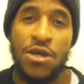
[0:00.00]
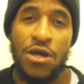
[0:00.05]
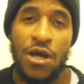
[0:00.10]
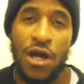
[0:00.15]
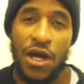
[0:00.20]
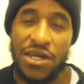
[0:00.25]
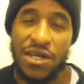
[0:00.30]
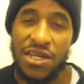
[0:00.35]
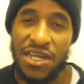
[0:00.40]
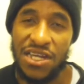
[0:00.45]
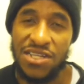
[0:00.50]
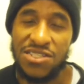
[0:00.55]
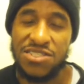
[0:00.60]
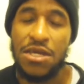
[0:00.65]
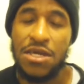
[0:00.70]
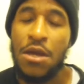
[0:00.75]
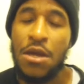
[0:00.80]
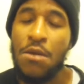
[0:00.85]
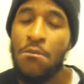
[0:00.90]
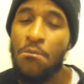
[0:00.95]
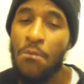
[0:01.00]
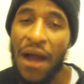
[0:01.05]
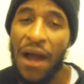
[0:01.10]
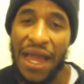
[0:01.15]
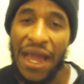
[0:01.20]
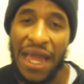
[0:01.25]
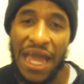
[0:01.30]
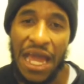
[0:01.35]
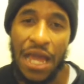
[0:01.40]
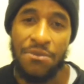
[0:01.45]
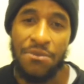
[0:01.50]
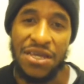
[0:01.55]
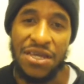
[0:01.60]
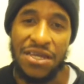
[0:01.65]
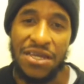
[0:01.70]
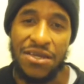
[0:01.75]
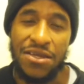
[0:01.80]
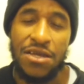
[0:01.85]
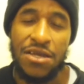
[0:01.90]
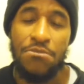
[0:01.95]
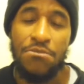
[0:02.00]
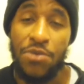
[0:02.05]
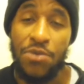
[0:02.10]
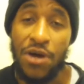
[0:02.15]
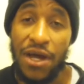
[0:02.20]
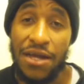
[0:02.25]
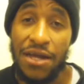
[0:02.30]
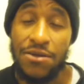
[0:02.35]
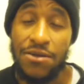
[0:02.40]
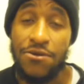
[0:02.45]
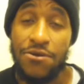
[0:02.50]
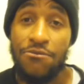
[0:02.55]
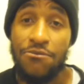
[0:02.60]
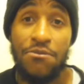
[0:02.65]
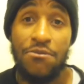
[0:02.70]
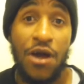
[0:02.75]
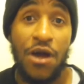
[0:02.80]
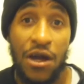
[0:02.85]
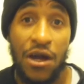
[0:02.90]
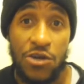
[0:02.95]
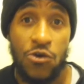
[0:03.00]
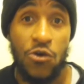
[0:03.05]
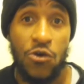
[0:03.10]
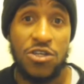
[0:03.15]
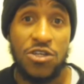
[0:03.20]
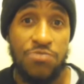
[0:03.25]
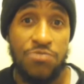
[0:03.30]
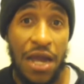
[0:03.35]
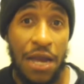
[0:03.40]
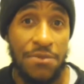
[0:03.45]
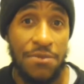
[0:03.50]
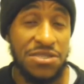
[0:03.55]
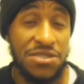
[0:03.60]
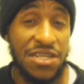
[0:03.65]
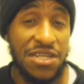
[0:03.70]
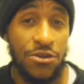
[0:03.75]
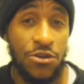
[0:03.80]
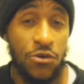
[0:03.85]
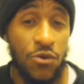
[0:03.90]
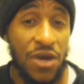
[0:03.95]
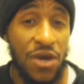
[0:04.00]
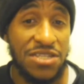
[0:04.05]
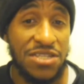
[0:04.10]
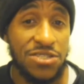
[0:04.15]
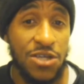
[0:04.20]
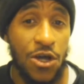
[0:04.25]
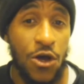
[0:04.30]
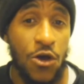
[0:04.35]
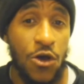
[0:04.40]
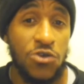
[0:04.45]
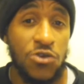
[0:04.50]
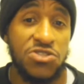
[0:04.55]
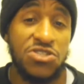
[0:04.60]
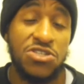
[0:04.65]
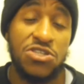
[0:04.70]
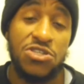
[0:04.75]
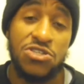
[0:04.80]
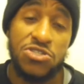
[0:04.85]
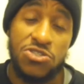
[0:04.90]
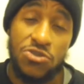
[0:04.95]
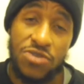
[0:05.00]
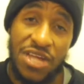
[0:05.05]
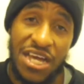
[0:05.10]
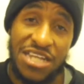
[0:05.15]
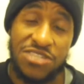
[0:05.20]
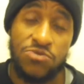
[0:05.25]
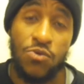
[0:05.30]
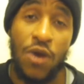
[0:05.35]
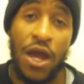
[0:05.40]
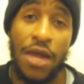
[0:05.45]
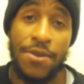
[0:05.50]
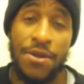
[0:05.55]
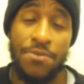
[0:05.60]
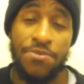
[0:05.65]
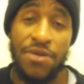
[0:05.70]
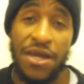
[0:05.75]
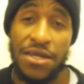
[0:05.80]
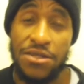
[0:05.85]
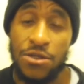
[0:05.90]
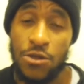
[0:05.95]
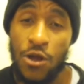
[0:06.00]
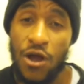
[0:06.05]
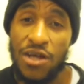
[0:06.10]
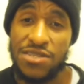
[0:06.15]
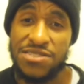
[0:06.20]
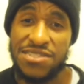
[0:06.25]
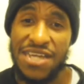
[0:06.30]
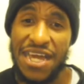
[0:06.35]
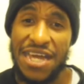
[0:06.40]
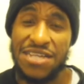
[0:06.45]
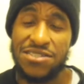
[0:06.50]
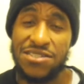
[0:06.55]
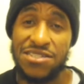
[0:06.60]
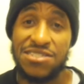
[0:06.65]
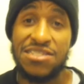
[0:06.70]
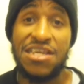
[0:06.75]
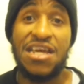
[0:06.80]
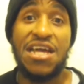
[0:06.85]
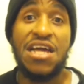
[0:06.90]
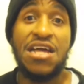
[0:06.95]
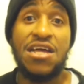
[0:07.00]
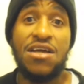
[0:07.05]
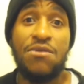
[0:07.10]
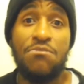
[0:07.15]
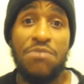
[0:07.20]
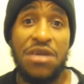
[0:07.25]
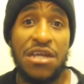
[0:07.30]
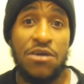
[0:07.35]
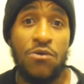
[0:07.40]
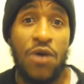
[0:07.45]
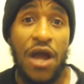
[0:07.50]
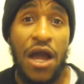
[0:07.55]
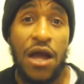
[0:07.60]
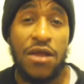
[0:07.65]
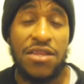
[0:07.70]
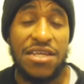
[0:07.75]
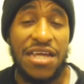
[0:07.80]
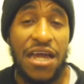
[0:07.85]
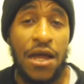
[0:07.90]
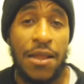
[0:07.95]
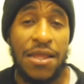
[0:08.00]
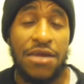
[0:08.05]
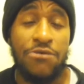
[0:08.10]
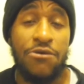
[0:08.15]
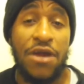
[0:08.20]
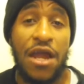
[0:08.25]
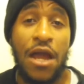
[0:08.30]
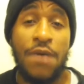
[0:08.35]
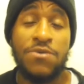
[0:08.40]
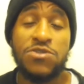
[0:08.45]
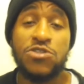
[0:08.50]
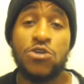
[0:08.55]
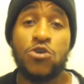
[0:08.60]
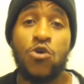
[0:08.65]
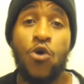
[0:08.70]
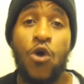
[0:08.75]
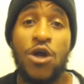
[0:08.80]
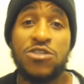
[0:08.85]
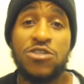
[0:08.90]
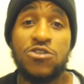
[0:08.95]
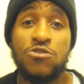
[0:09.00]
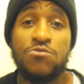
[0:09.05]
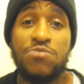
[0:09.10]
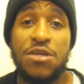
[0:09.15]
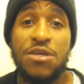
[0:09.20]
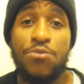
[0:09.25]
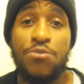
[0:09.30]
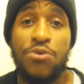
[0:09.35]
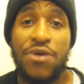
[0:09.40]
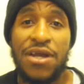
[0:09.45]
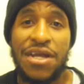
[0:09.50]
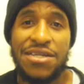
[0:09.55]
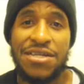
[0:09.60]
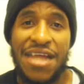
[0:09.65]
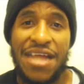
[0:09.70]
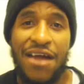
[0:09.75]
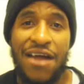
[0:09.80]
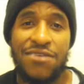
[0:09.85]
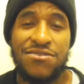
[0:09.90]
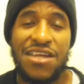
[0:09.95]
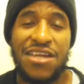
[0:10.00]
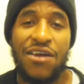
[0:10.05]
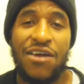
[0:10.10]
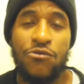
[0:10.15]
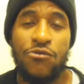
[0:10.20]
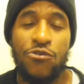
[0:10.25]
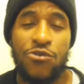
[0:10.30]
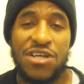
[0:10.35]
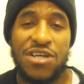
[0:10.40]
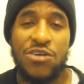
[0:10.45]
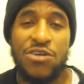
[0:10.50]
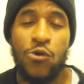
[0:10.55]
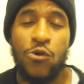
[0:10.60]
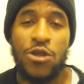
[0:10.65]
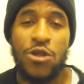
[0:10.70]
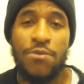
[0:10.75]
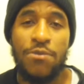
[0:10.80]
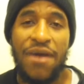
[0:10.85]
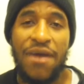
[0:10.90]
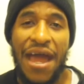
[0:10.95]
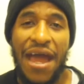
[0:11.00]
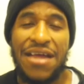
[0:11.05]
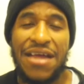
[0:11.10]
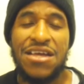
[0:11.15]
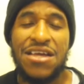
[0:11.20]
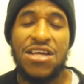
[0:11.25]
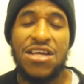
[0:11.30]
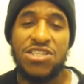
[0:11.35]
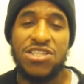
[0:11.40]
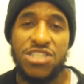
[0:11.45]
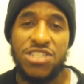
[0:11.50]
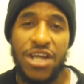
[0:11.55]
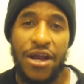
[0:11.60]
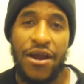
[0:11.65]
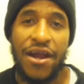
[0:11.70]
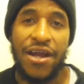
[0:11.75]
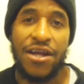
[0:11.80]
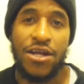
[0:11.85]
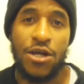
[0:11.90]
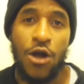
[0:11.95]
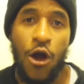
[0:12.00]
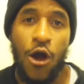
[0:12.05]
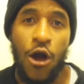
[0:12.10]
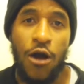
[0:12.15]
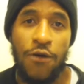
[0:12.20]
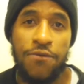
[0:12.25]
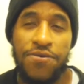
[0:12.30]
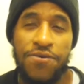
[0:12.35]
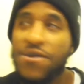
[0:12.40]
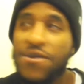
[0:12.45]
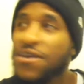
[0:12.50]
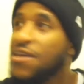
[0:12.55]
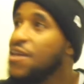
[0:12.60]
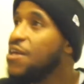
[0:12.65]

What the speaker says: against Miami. But, of course, Miami stay on the West Coast, so that's why they're playing in Los Angeles. Meanwhile, the LA Rams are going to be bringing out their rookie quarterback, Jared Goff.